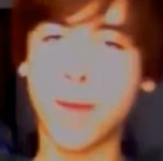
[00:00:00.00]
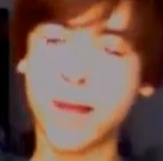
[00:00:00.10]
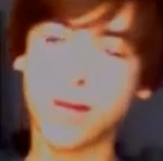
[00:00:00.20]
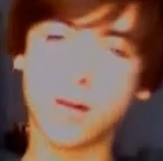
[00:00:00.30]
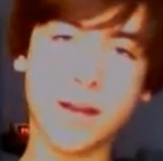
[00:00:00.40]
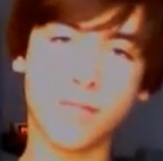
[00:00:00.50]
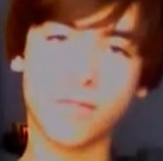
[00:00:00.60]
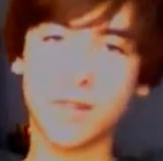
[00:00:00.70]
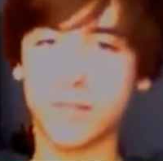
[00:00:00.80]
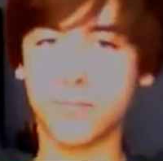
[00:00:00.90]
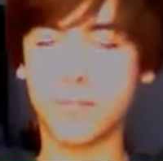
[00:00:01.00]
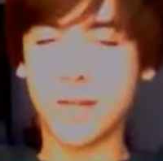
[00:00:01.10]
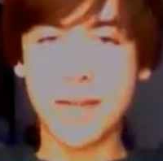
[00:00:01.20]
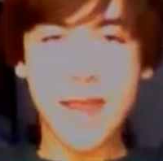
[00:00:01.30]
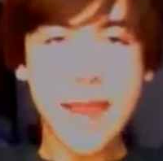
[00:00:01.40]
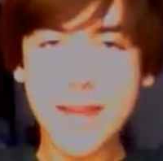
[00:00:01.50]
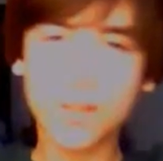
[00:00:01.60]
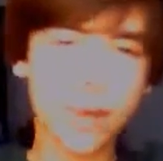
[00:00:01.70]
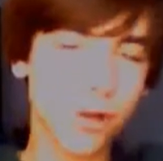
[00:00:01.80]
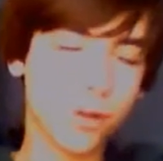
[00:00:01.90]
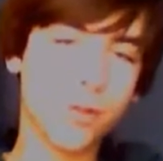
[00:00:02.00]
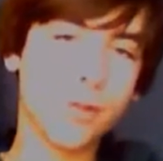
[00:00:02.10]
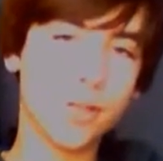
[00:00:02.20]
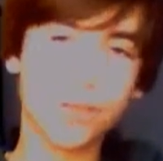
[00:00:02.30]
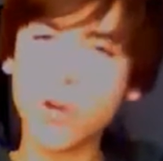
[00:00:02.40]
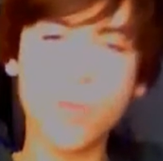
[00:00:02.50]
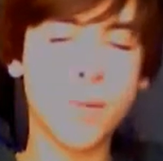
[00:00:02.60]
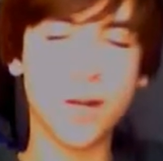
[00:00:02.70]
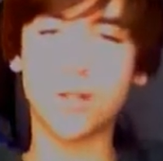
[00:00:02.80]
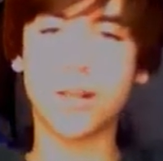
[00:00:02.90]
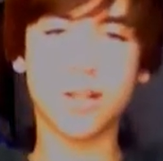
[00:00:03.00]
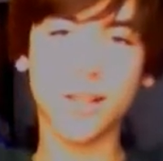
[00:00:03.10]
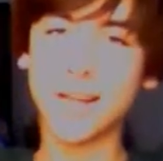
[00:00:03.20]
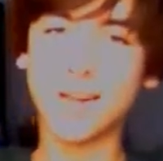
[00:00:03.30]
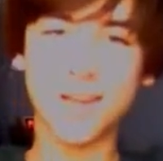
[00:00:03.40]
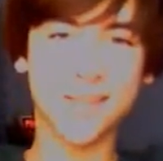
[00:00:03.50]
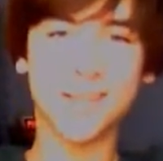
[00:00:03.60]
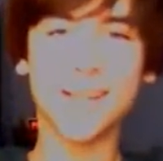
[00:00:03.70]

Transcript: Minecraft, and he hates Call of Duty so much, and it's hilarious.